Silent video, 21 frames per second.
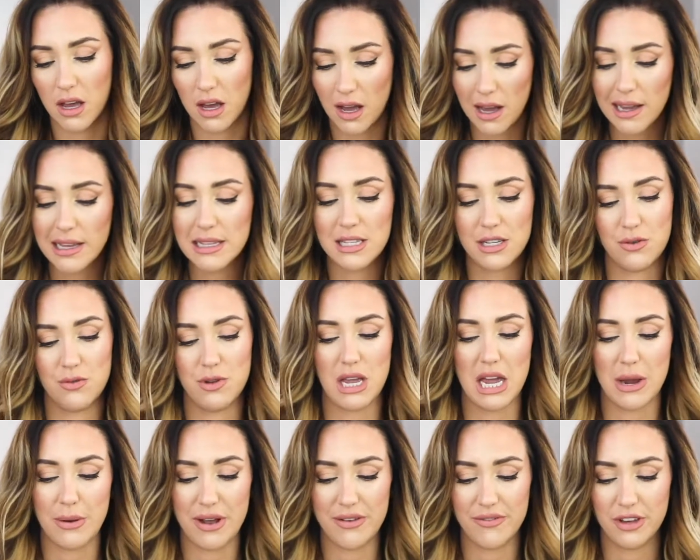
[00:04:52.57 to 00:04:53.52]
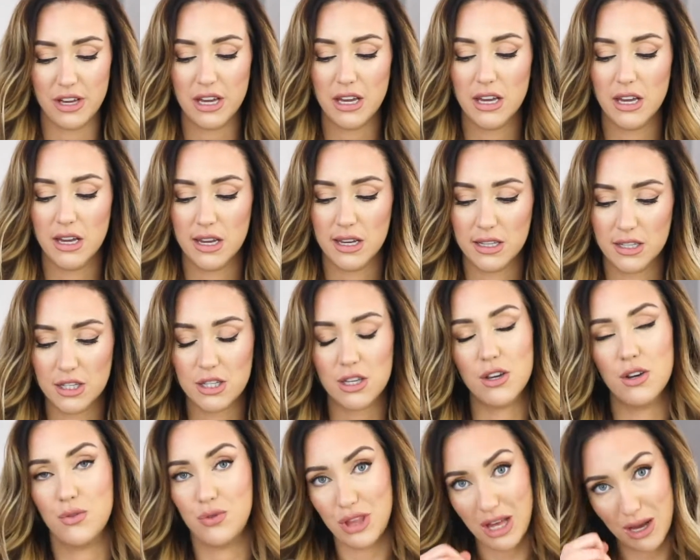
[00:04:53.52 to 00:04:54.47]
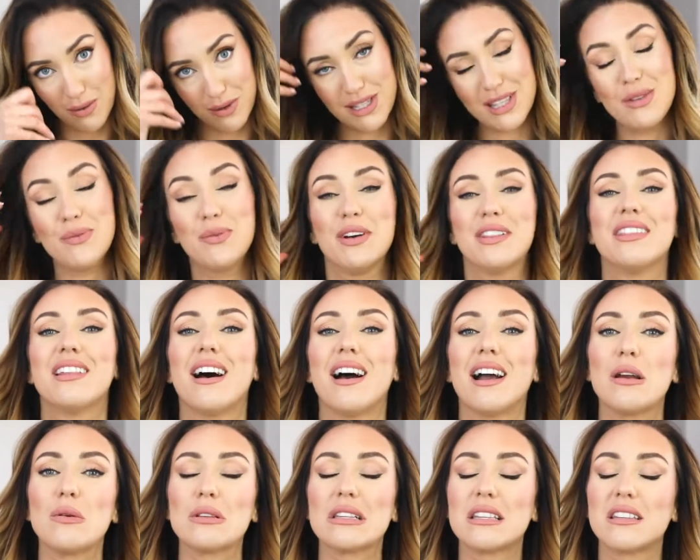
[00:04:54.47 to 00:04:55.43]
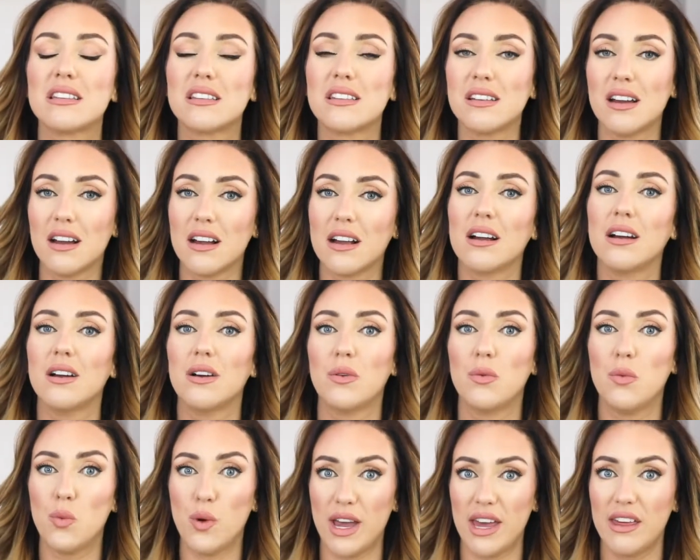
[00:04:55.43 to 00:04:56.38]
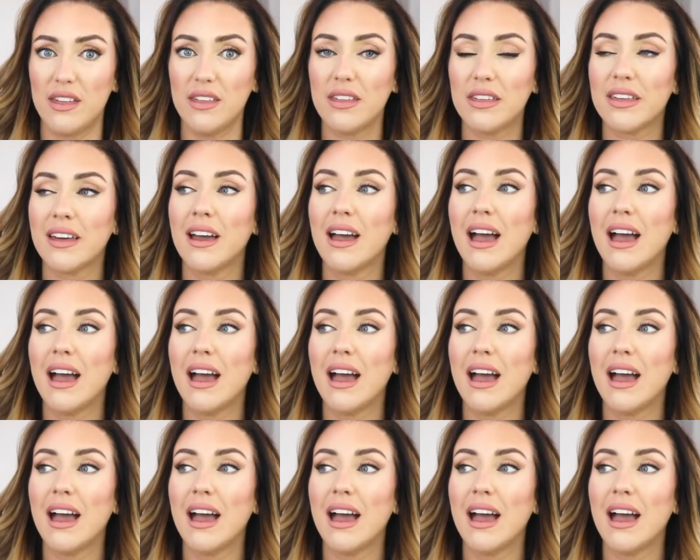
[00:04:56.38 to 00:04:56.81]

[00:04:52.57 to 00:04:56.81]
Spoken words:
I don't, however, so that was the one that I was stuck with.